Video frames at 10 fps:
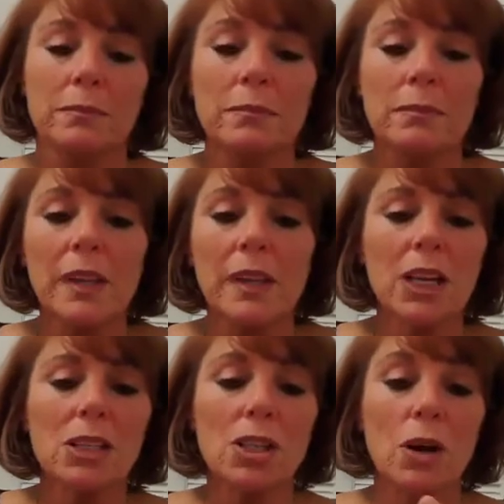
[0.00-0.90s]

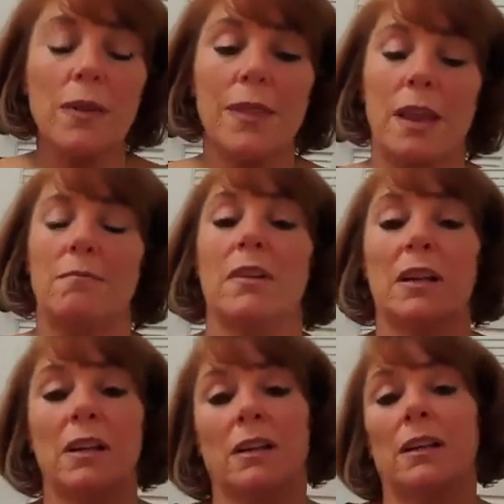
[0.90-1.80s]
So, and then
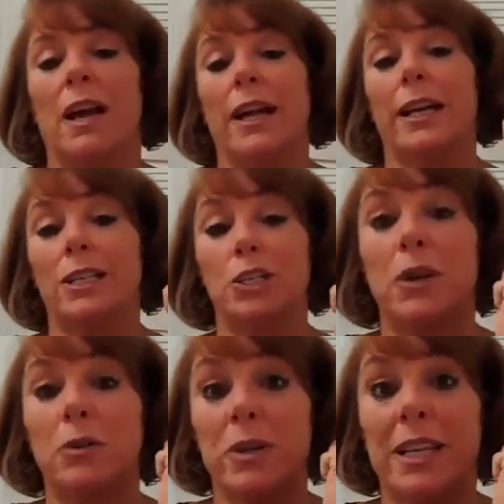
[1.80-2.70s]
I got to do it
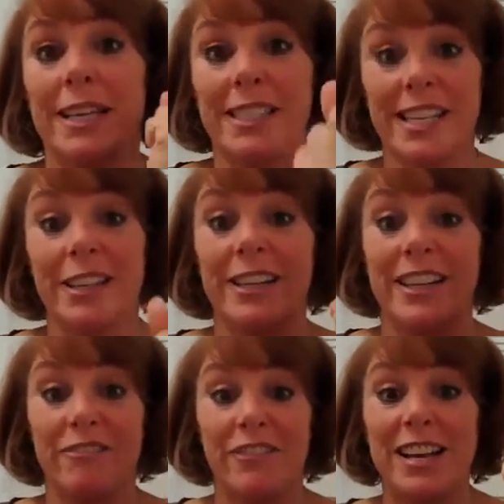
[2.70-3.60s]
in a really accelerated
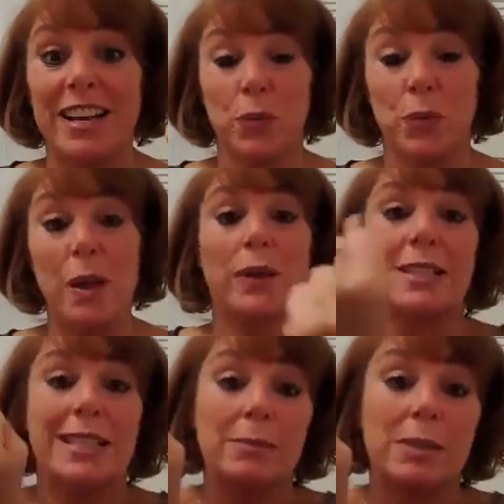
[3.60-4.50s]
and fast way when it
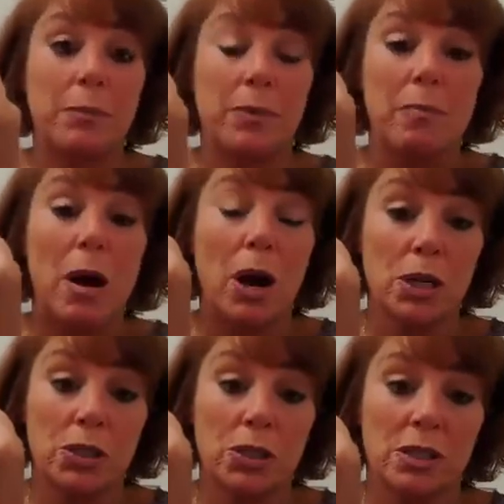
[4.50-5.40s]
teams up with
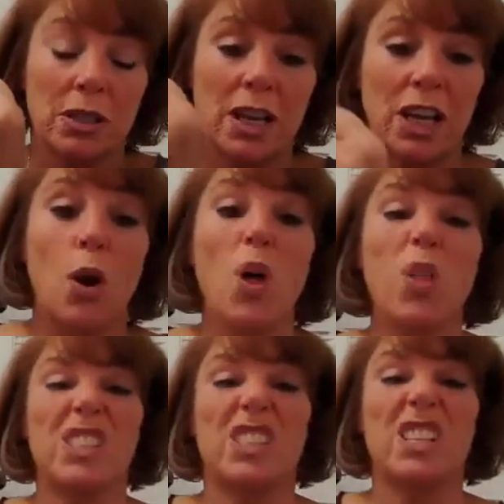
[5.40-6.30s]
Mars. And all
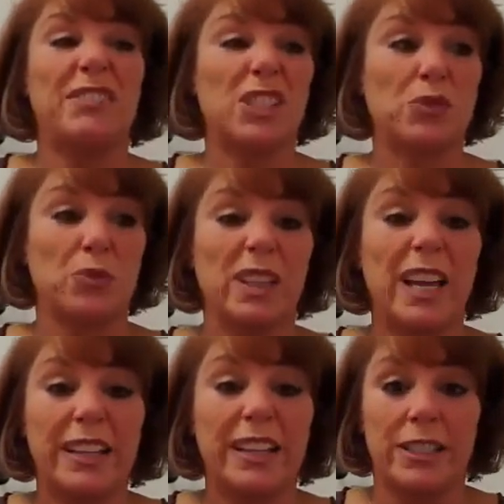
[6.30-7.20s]
this stuff is
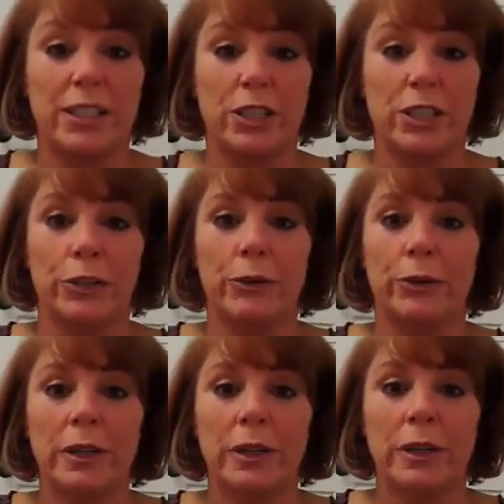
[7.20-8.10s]
related to
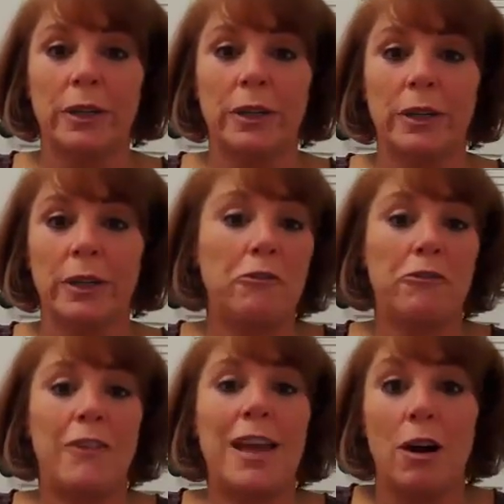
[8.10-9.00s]
the way you
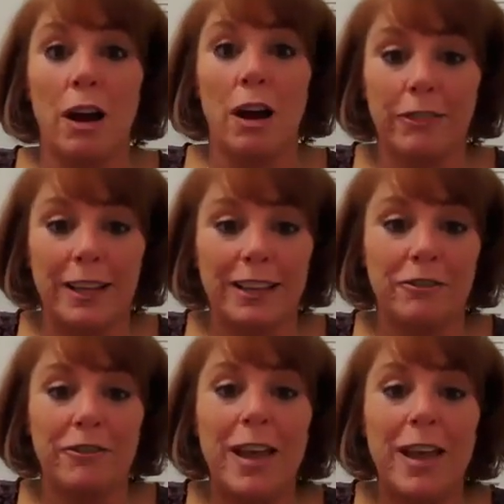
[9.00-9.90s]
fed off, like the
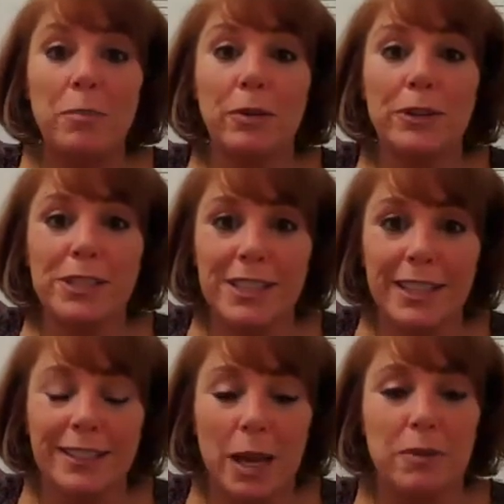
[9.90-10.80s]
vampiristic
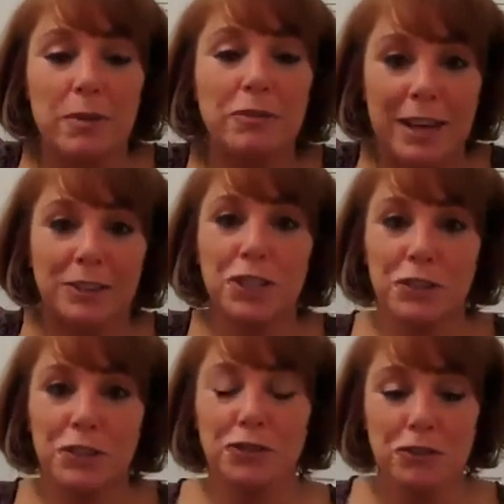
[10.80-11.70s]
type of energies of
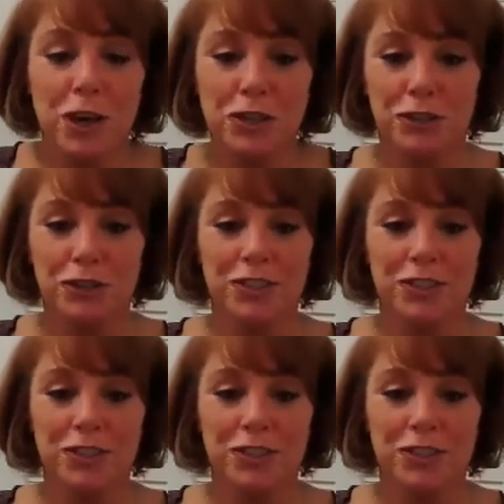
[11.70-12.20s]
your structures.